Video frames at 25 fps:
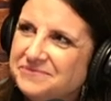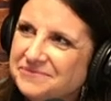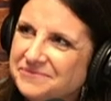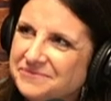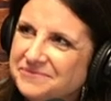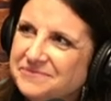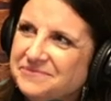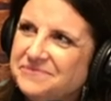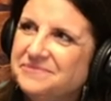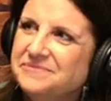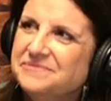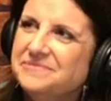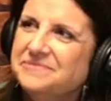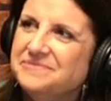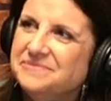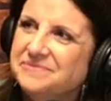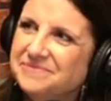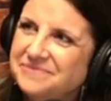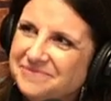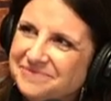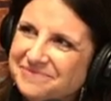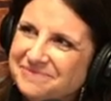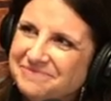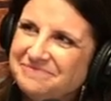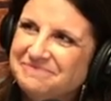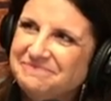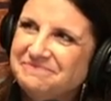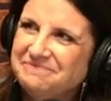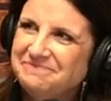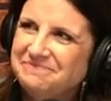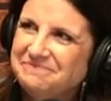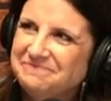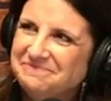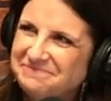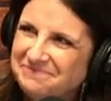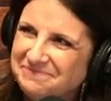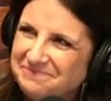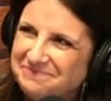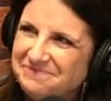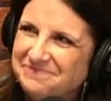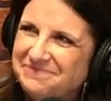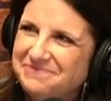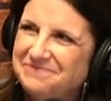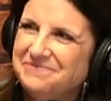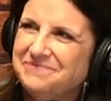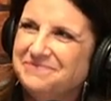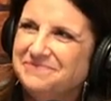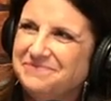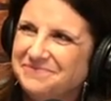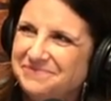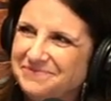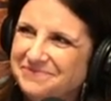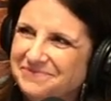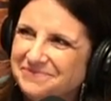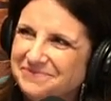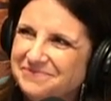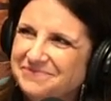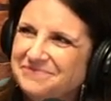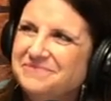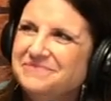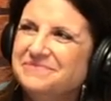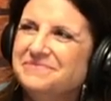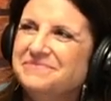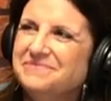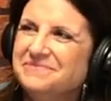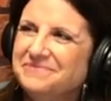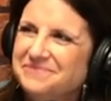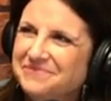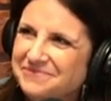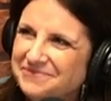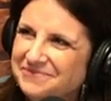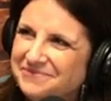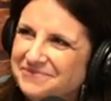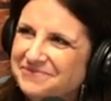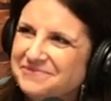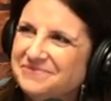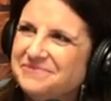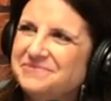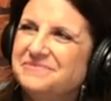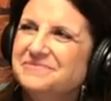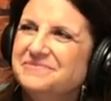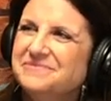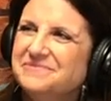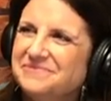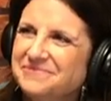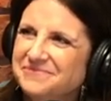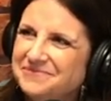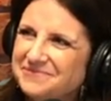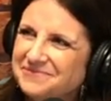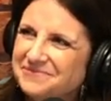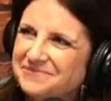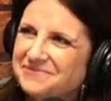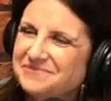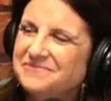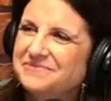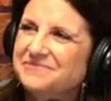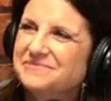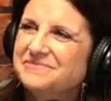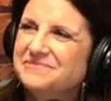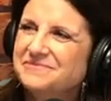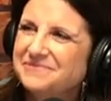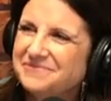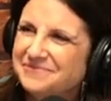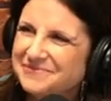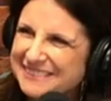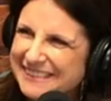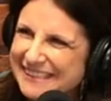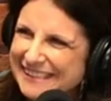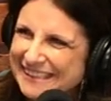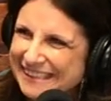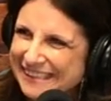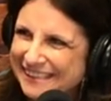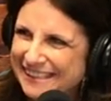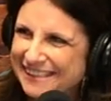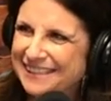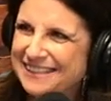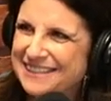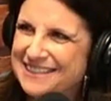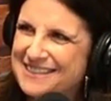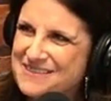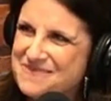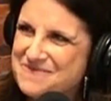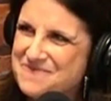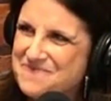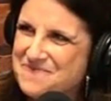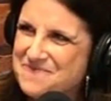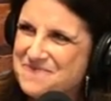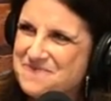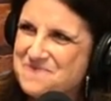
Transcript: No words are spoken by the person on screen.